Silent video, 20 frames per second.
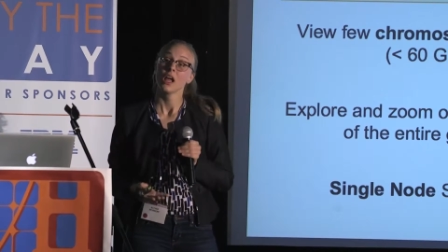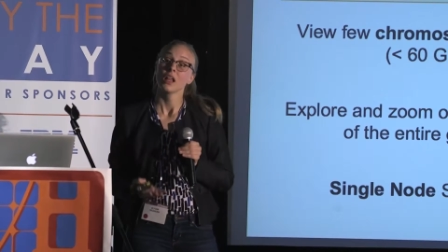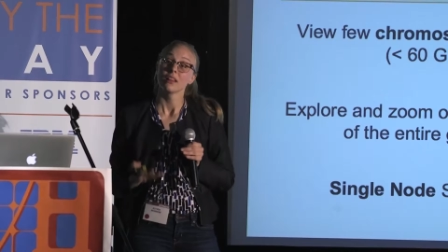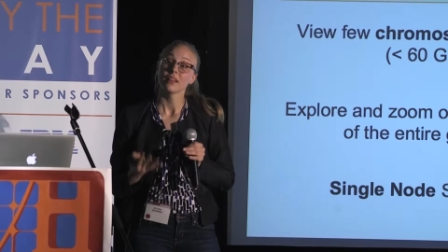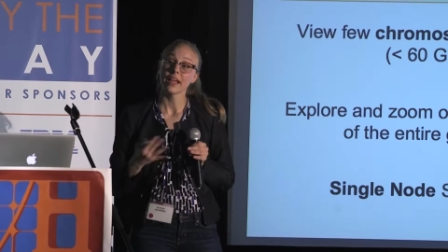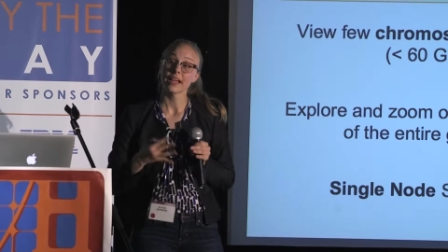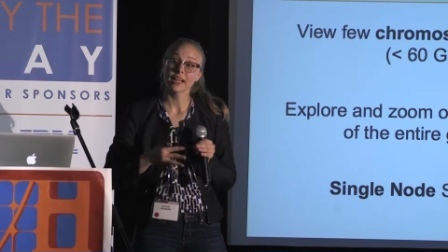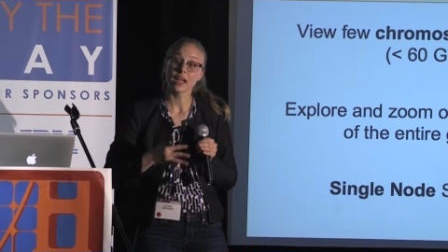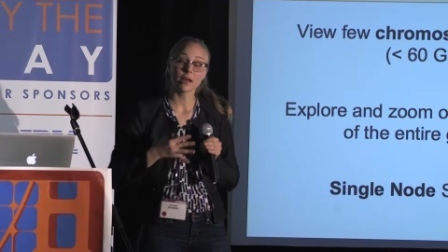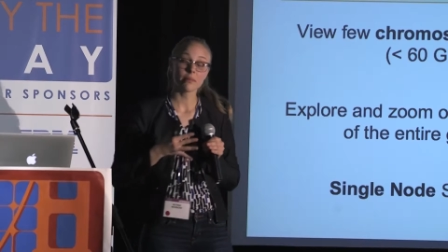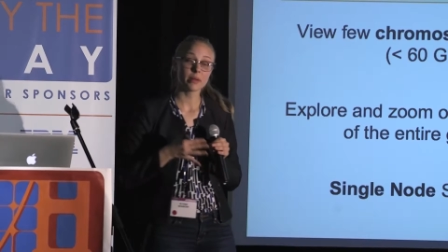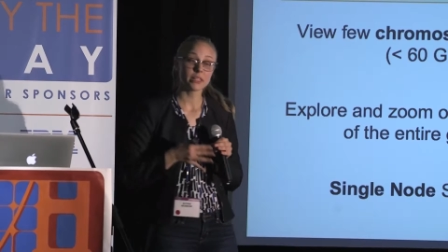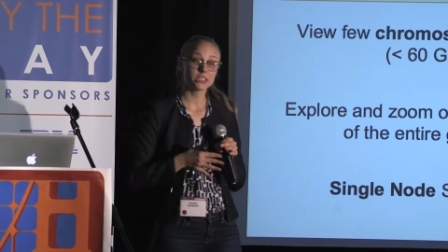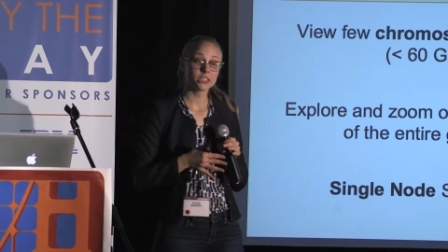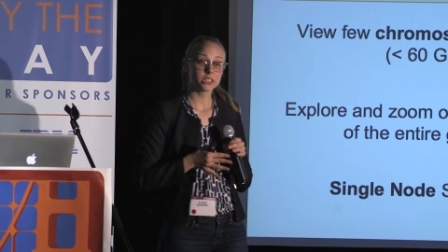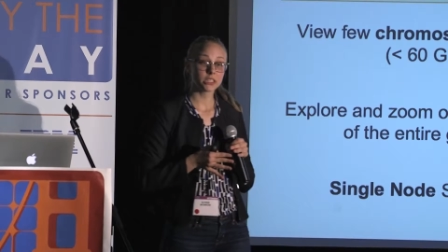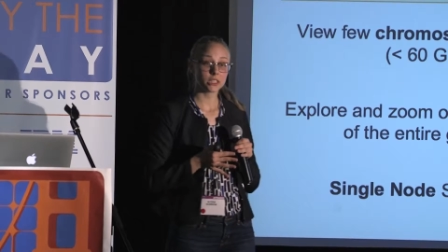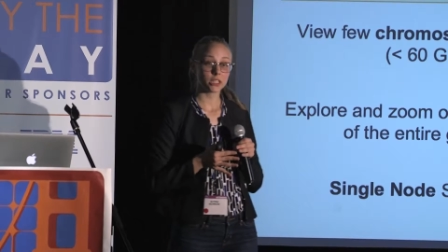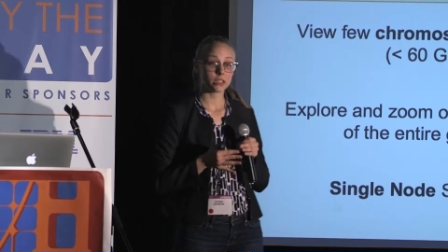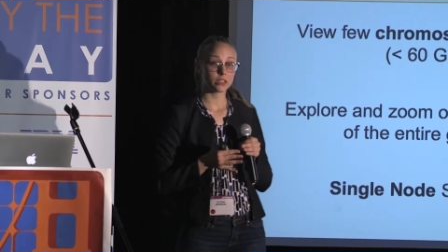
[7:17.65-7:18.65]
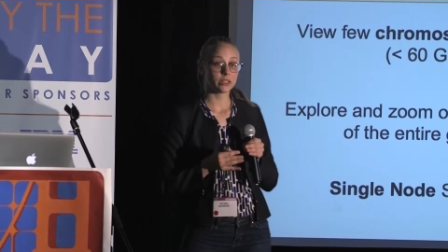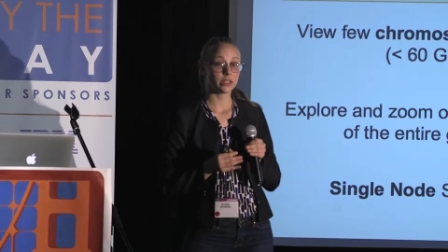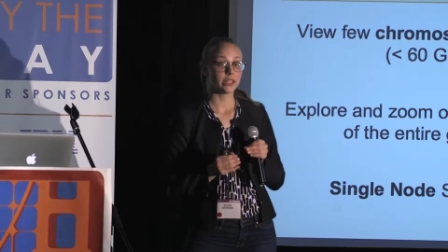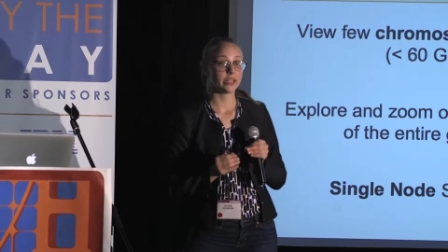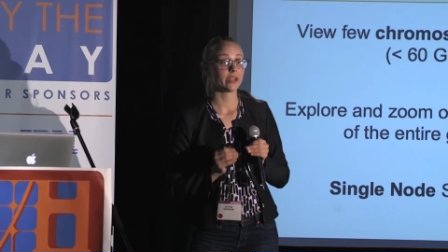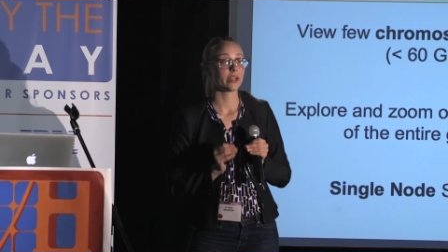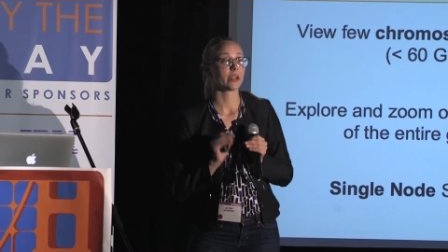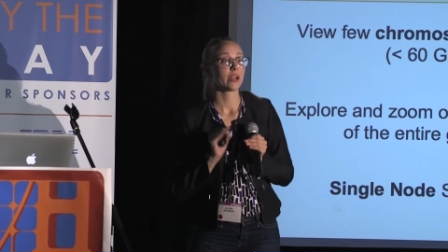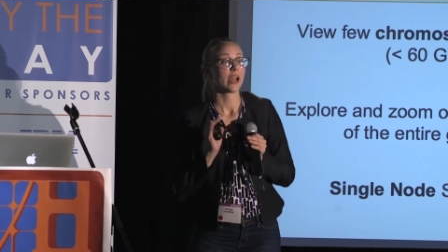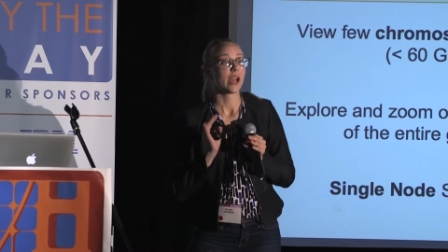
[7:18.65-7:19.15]
Like I mentioned
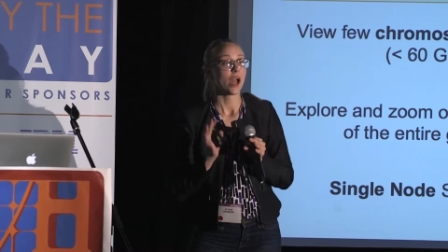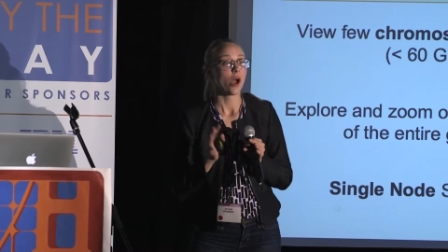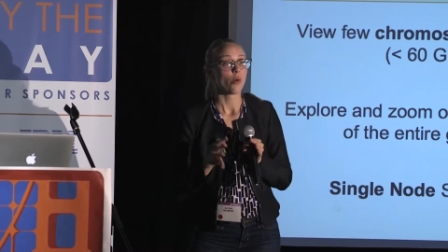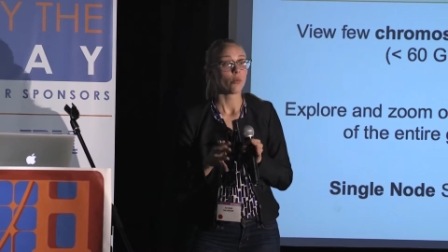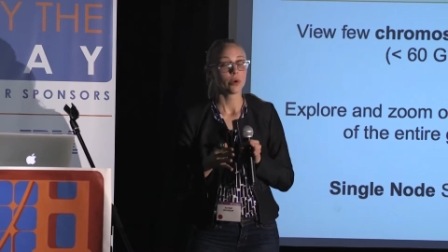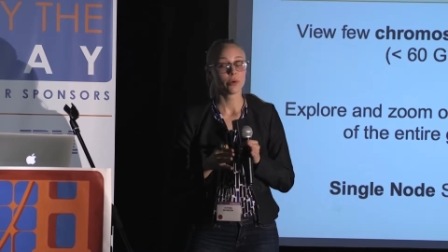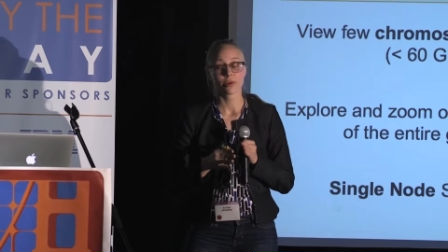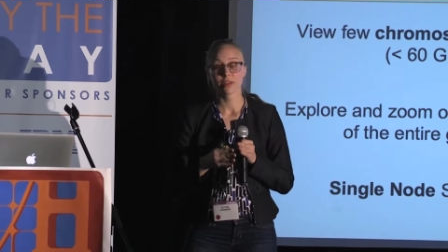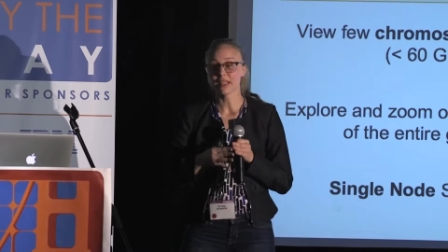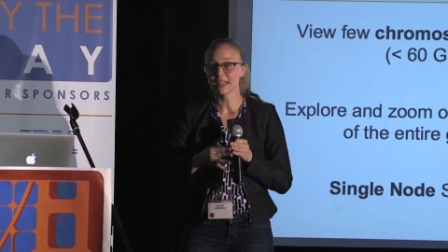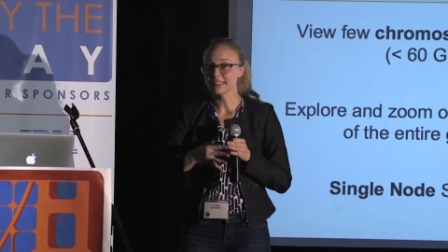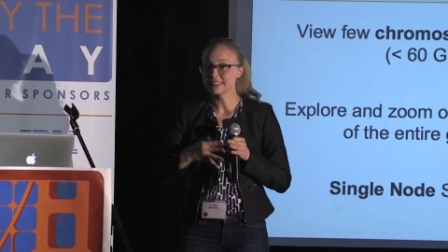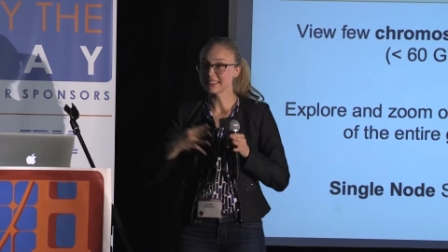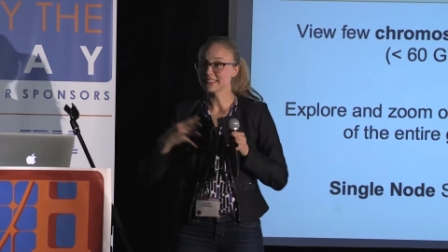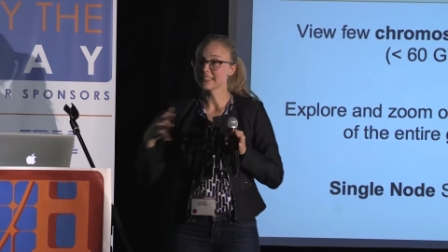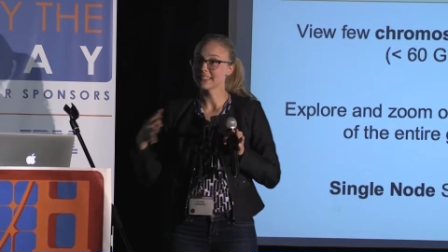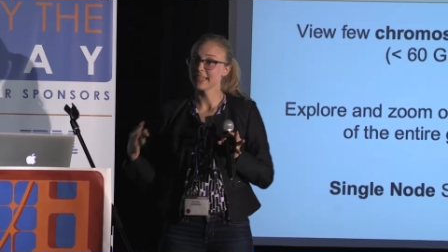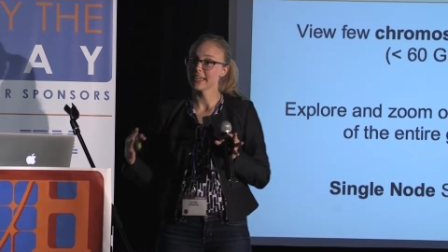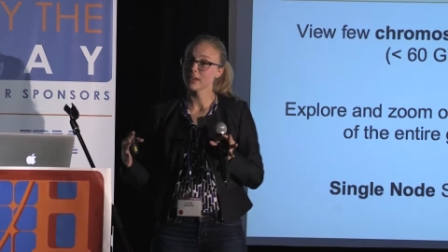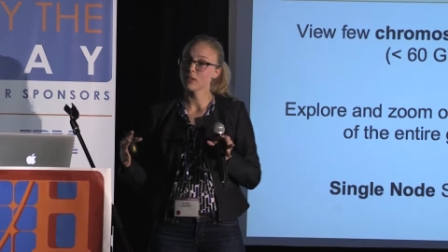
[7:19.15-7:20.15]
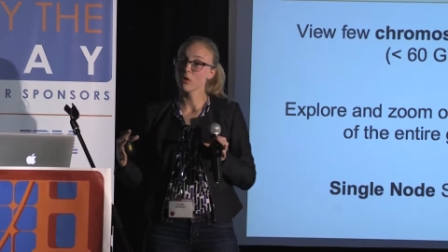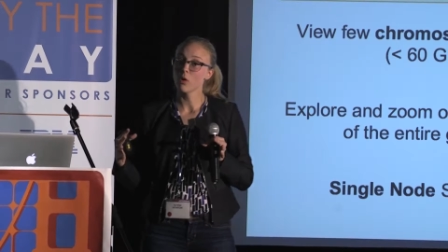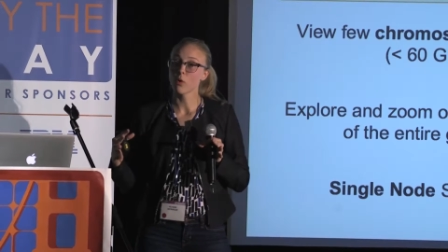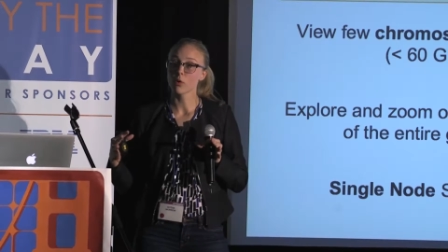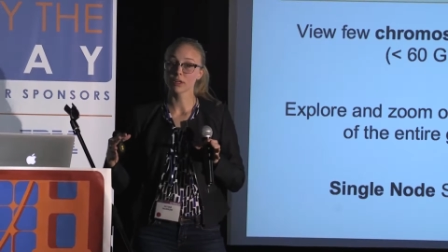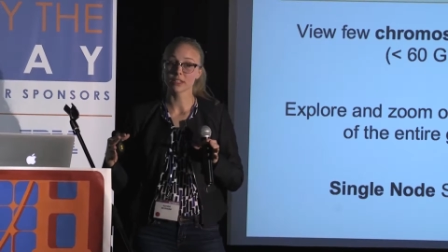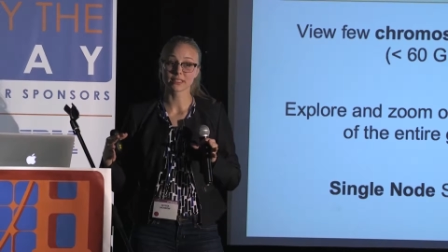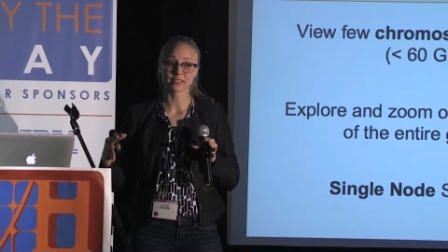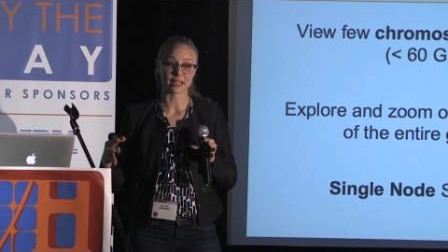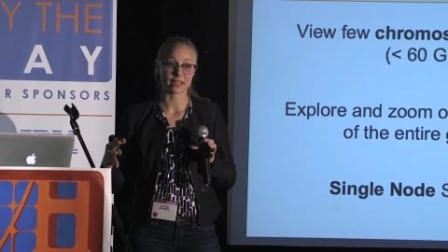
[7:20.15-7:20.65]
earlier, we would like to scale
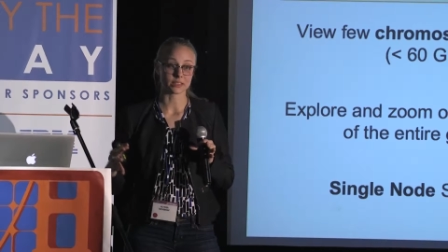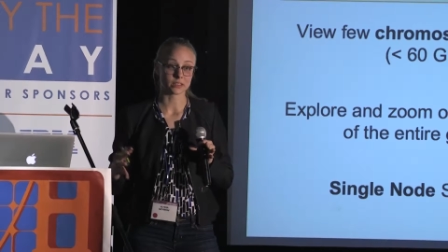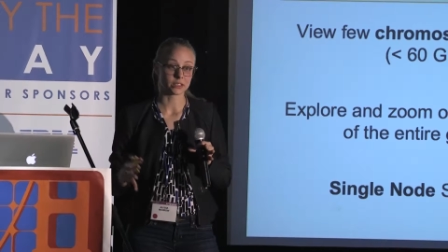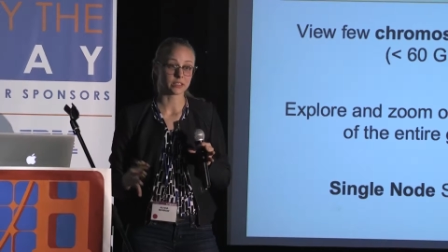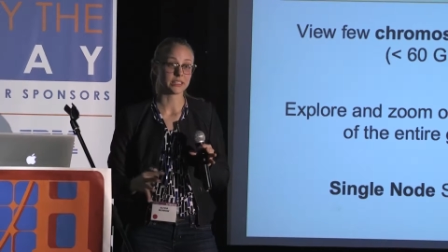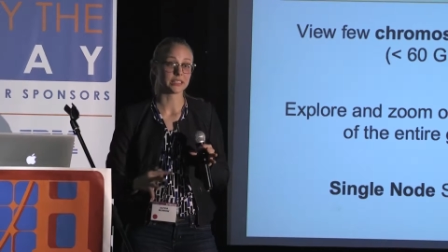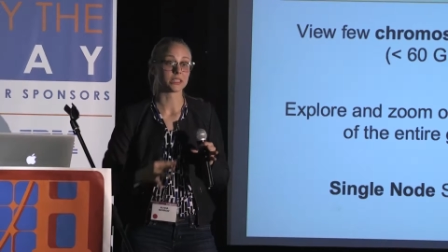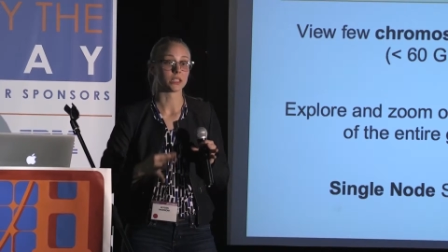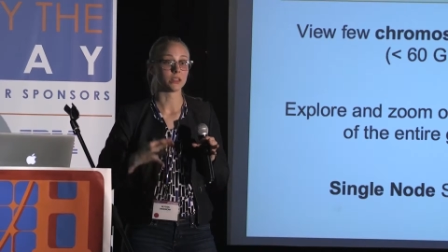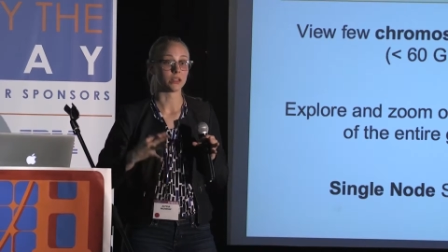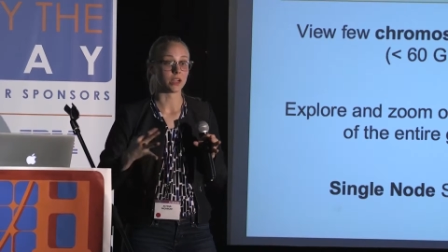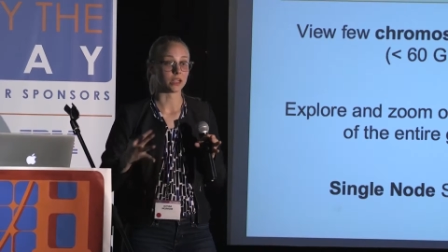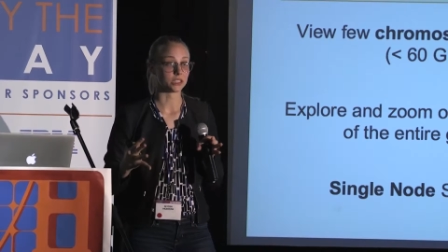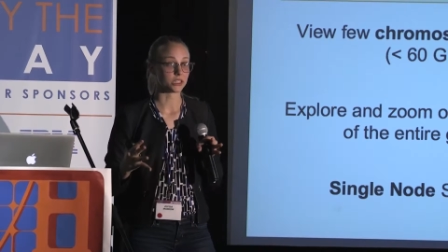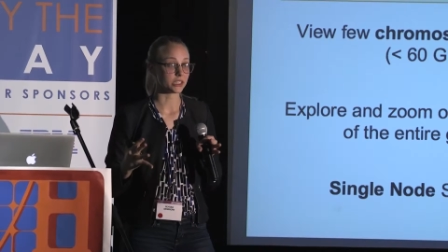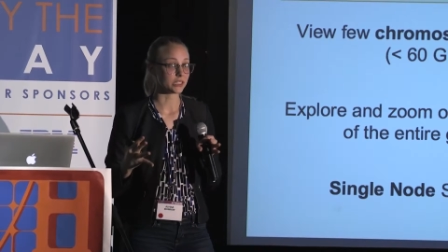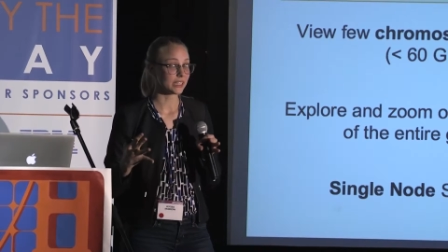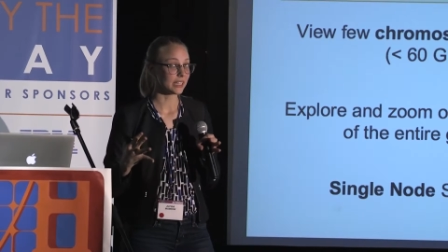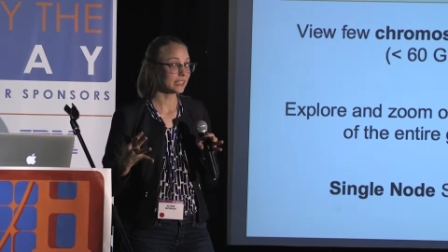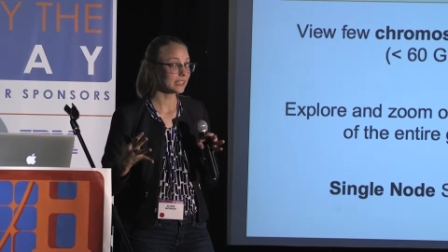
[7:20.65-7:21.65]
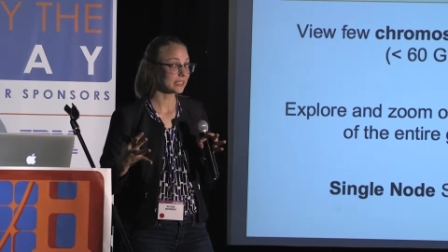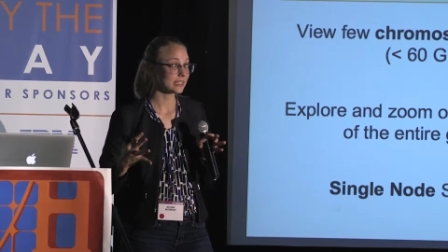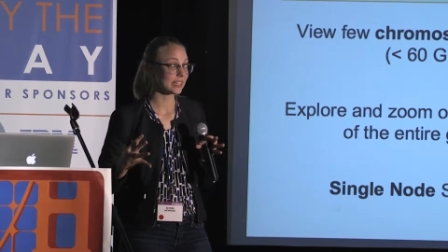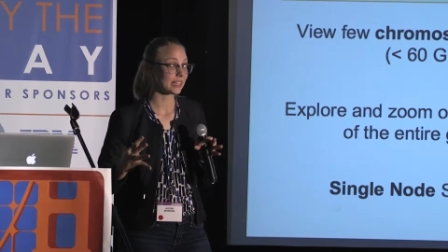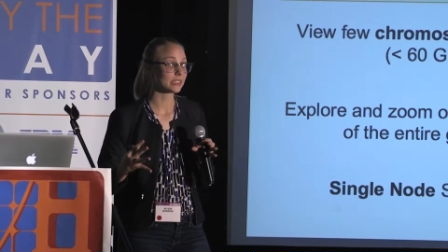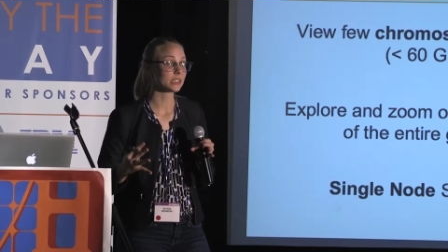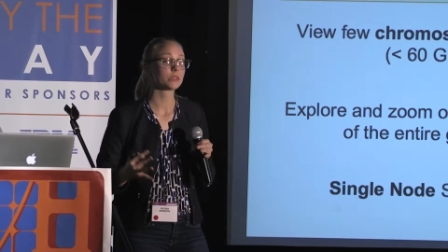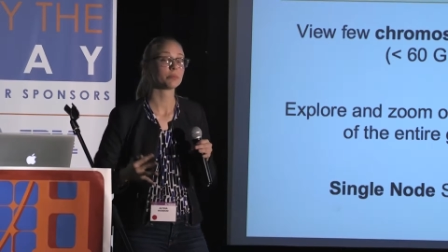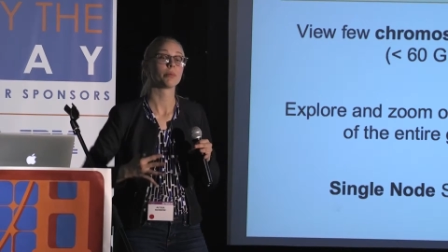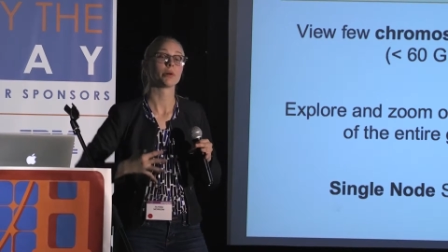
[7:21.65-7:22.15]
horizontally to larger data sets,